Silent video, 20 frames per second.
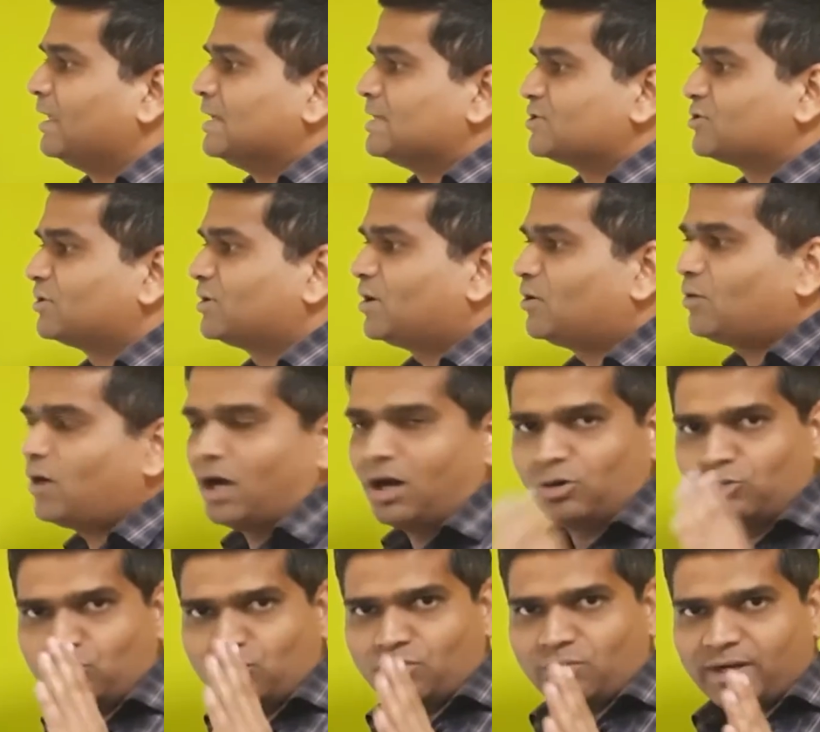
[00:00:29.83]
So now
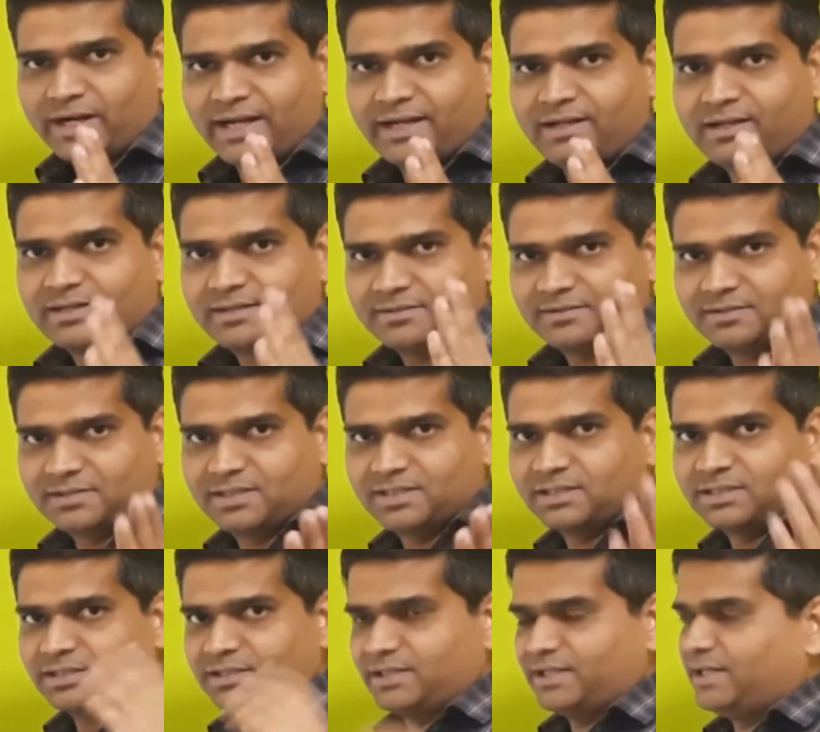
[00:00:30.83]
how to write G
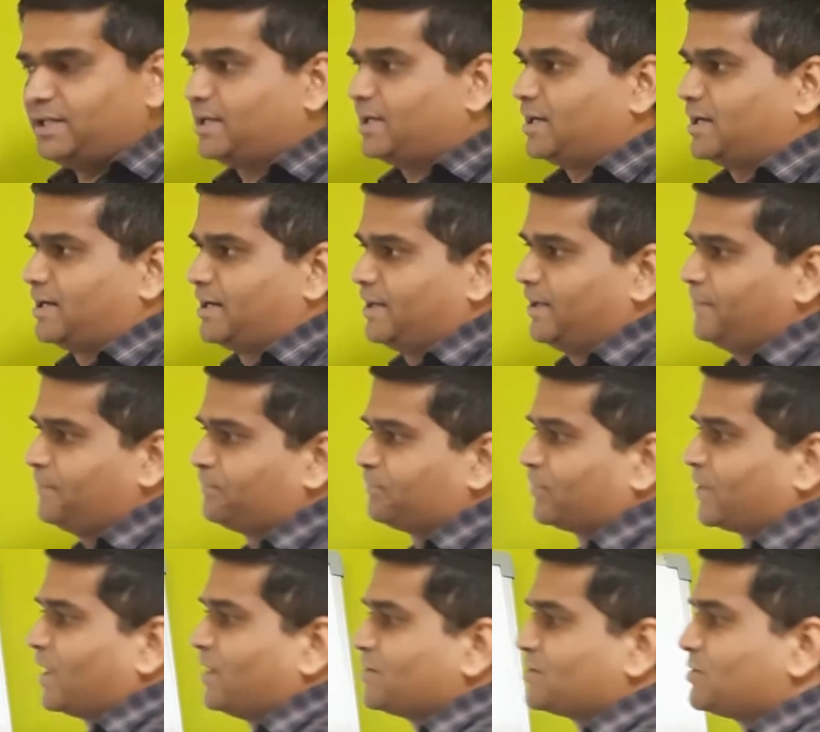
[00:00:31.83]
in Kannada.
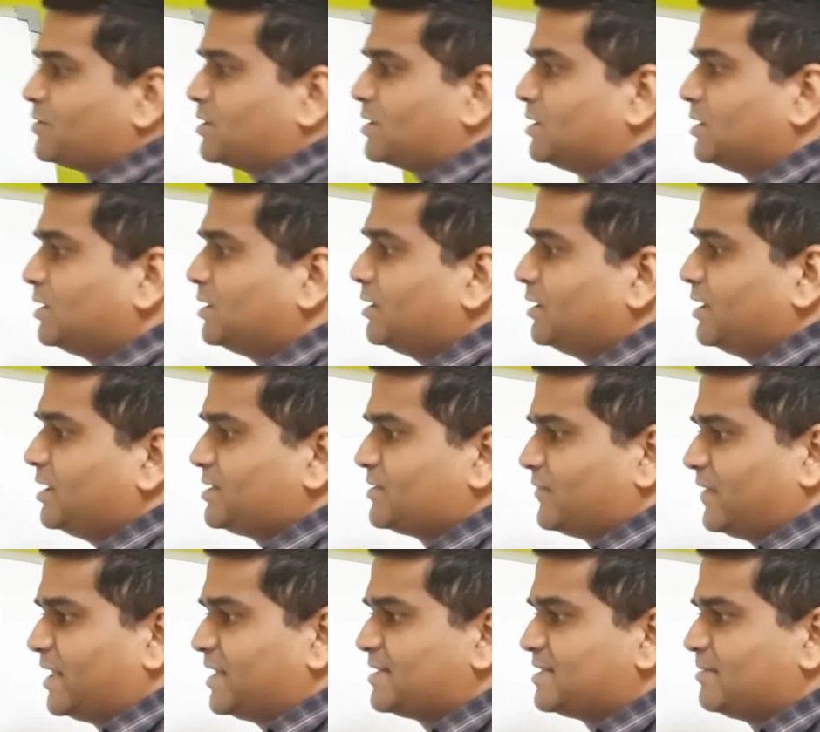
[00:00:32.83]
So G is
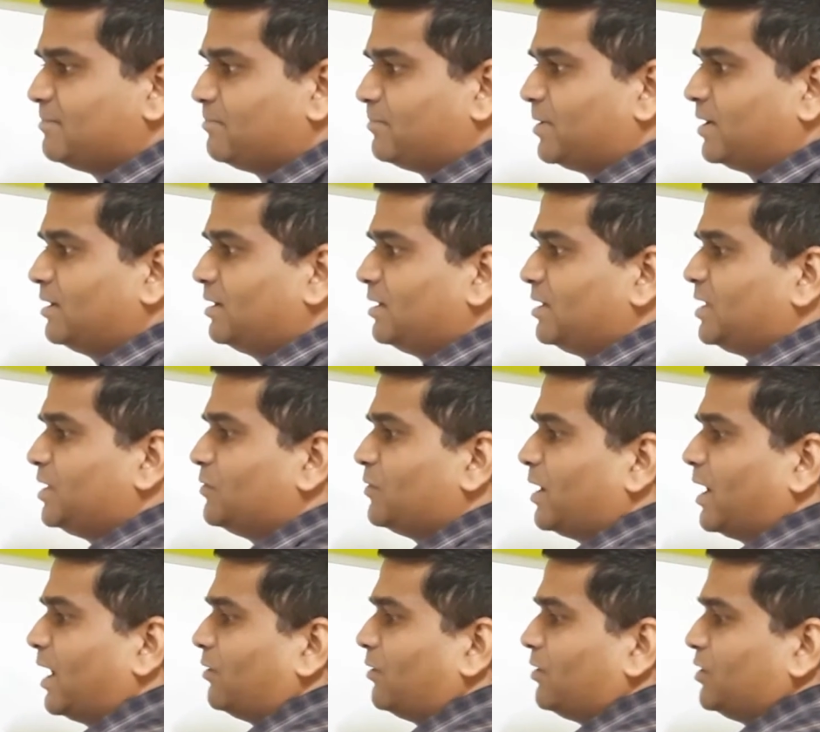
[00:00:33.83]
very simple. You
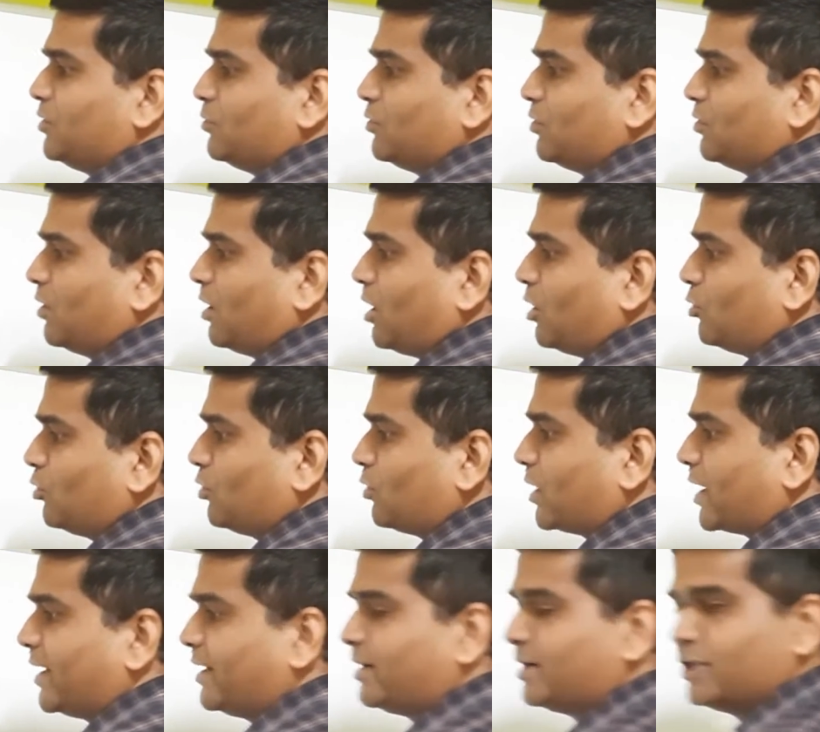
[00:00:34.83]
know how to
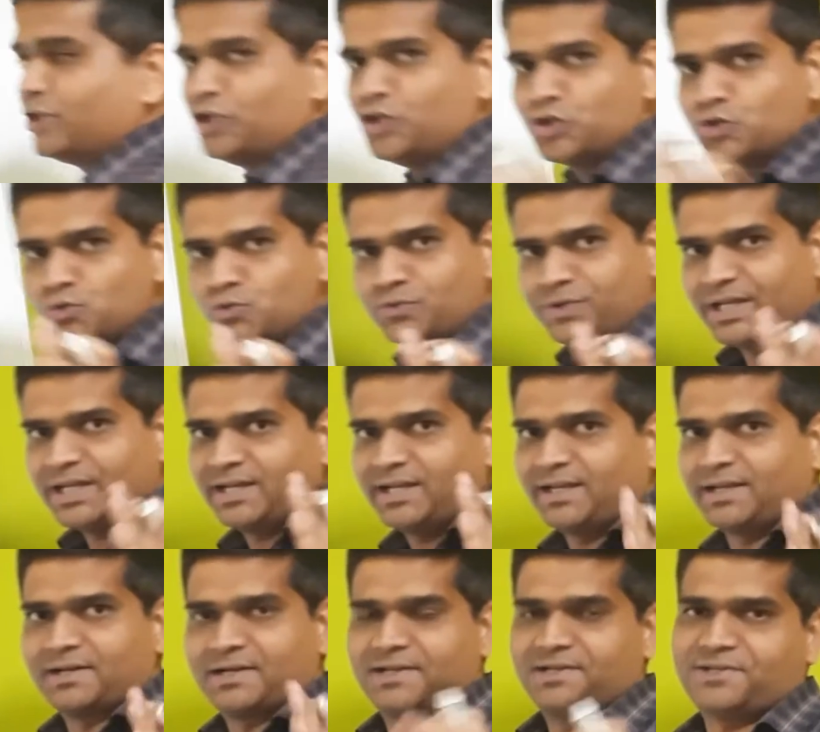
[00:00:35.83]
write U in
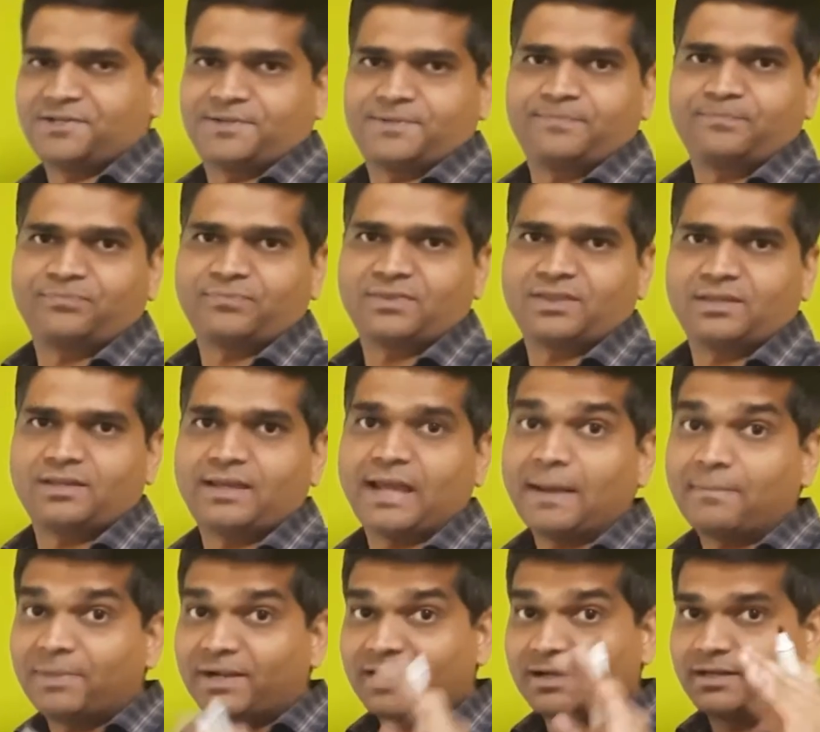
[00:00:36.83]
English.
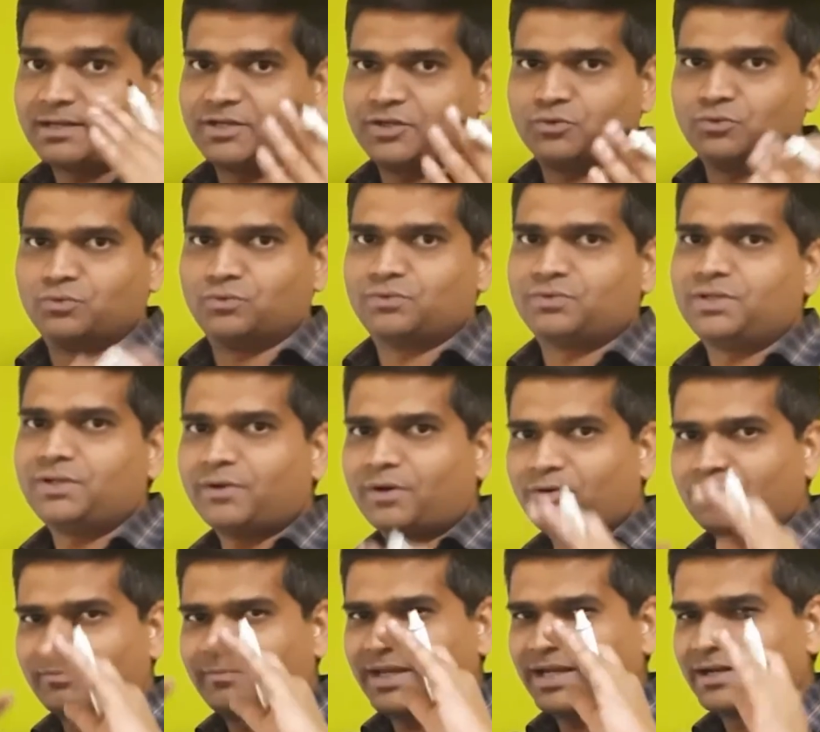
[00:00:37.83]
Capital U. You have
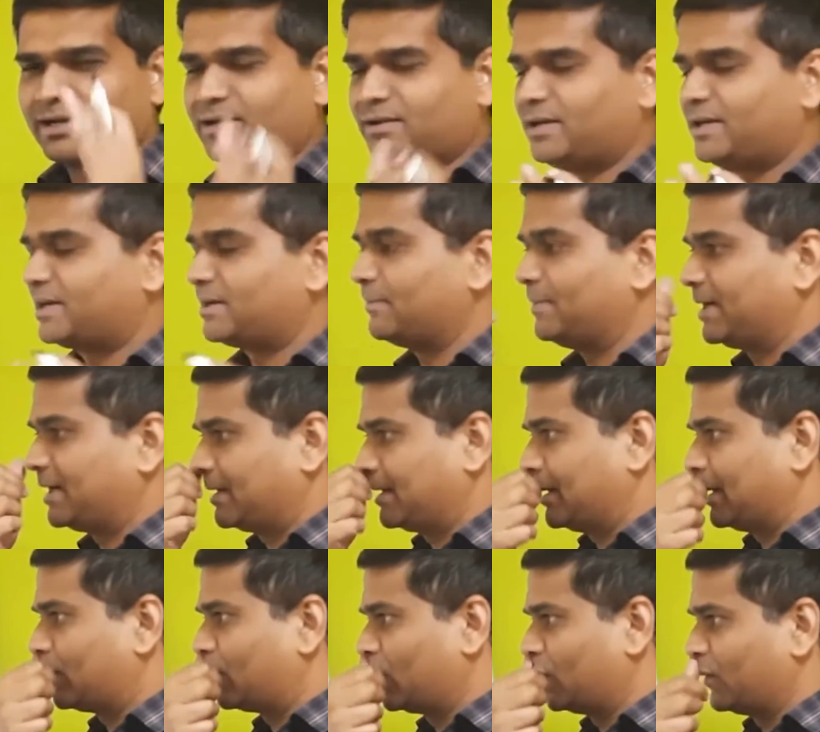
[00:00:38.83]
to make it a little bit
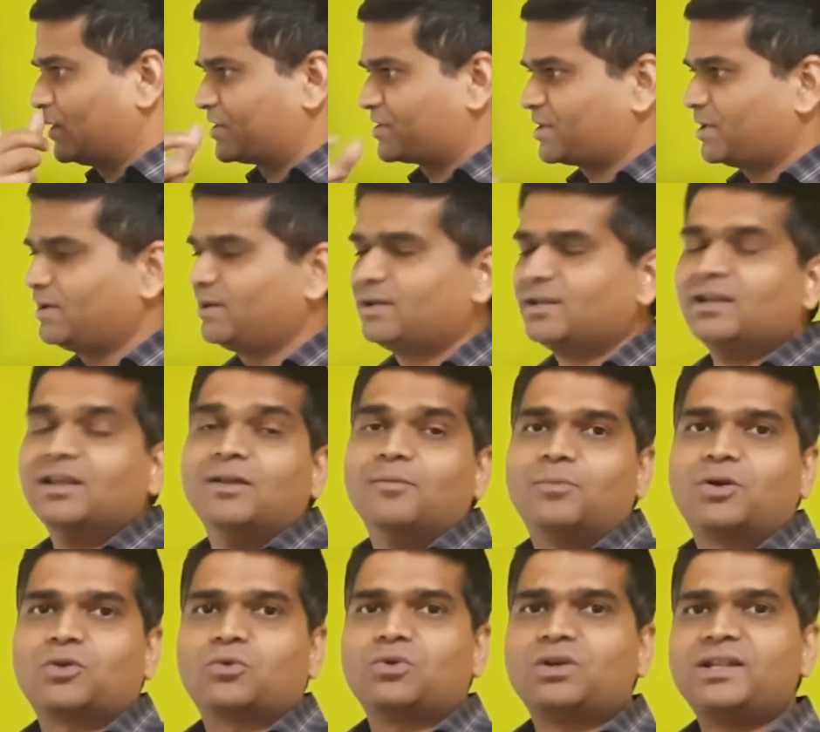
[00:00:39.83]
curved version.
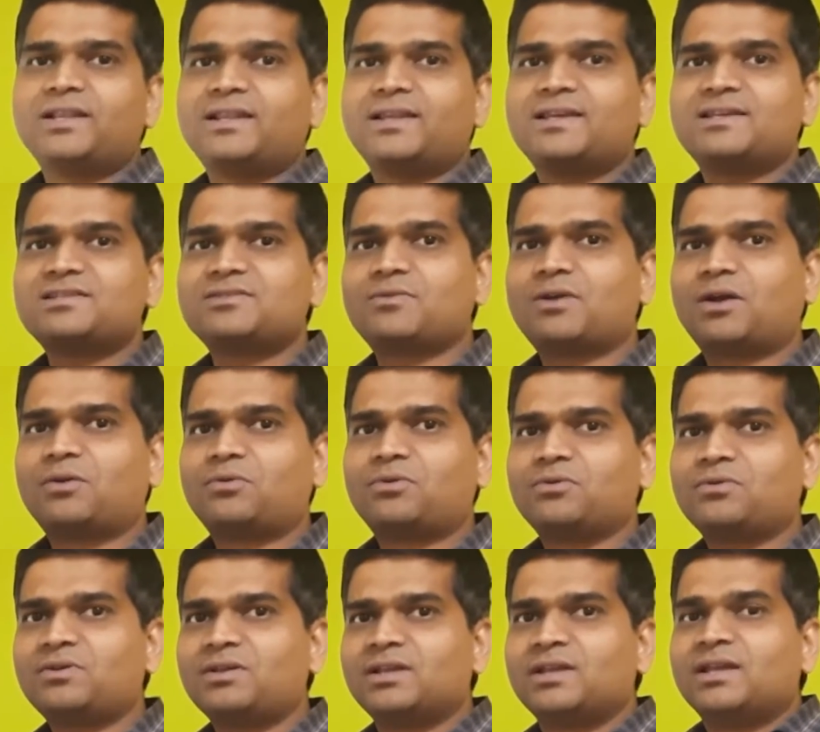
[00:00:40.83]
But the only thing is you have
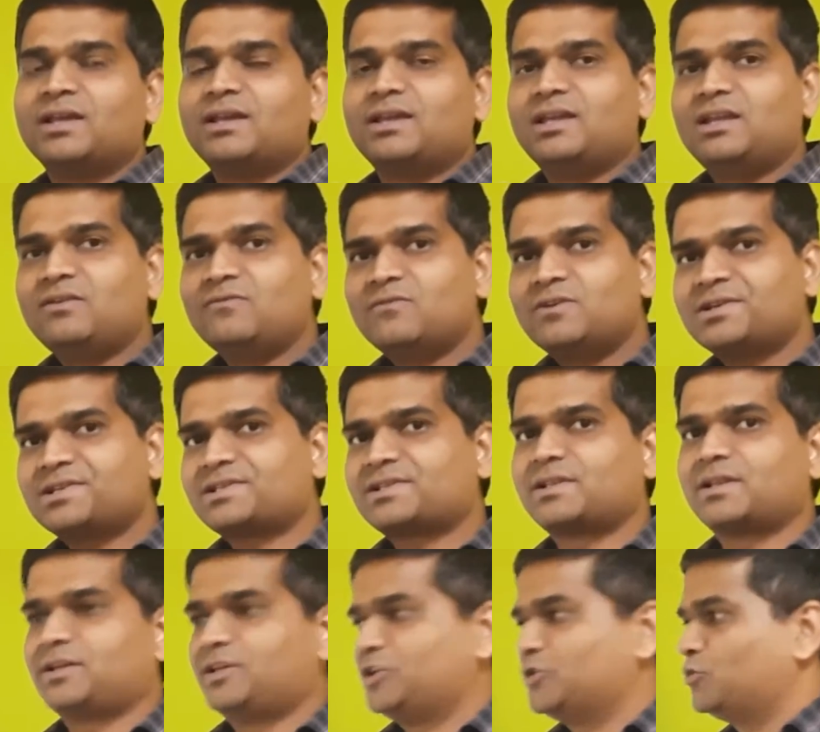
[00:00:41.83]
to inverse
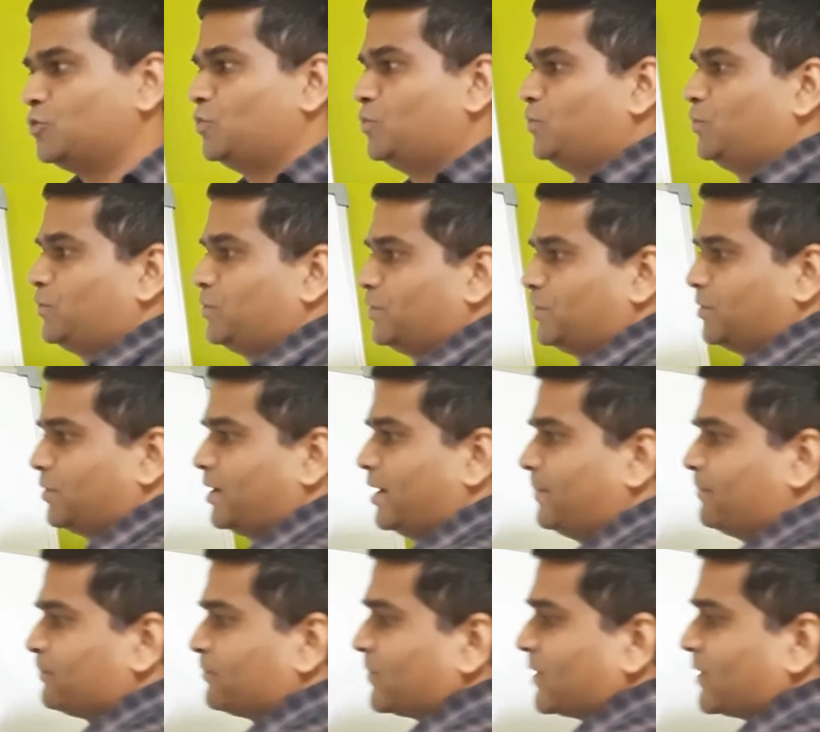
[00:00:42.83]
the U. Okay.